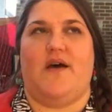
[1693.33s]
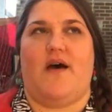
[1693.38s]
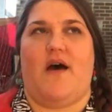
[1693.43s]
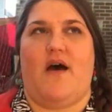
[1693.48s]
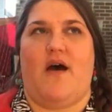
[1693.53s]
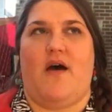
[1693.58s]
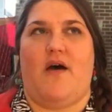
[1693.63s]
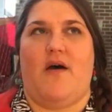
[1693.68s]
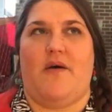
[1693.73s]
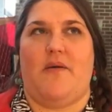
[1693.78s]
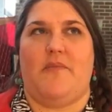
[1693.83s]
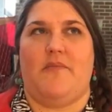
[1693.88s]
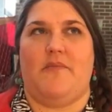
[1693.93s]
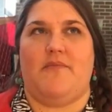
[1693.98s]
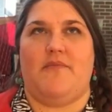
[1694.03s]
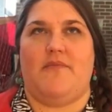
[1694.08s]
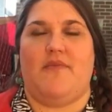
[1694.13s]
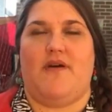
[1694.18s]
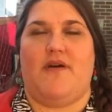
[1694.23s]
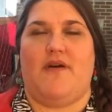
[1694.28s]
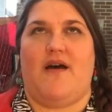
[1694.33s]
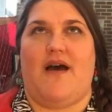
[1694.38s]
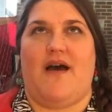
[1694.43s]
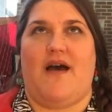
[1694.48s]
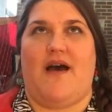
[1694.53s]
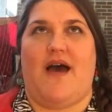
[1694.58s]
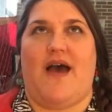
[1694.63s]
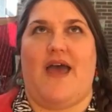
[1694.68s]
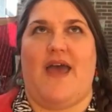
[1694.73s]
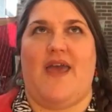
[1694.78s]

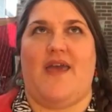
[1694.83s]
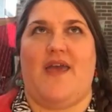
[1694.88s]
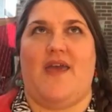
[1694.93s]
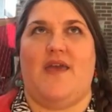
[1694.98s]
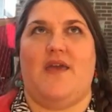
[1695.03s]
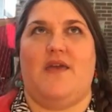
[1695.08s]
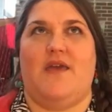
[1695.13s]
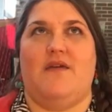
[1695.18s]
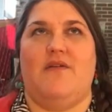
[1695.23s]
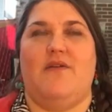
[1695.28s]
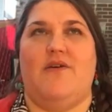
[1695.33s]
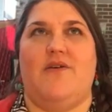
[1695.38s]
I